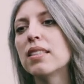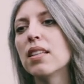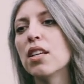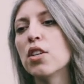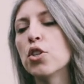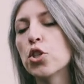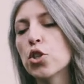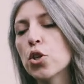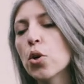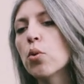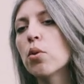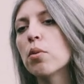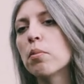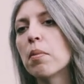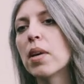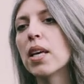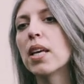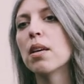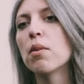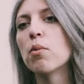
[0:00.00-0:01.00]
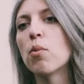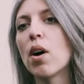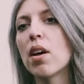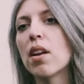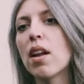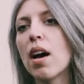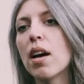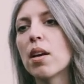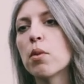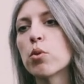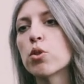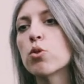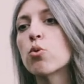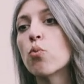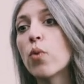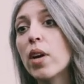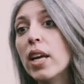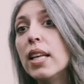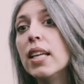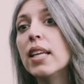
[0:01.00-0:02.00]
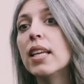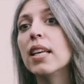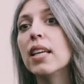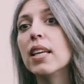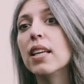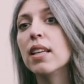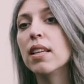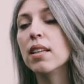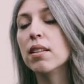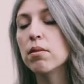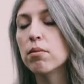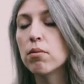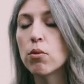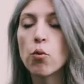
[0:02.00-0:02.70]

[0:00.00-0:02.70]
it showed me what I was really,